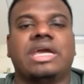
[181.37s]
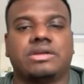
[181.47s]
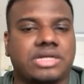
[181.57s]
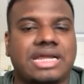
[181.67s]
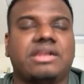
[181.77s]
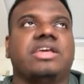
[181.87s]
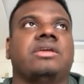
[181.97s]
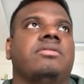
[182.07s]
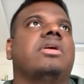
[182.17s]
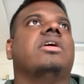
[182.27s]
error
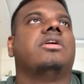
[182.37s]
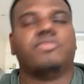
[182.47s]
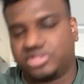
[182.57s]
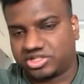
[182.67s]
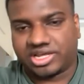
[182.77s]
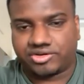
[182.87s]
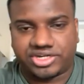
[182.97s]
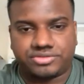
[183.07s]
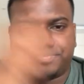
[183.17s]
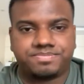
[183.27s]
handling with the decorator.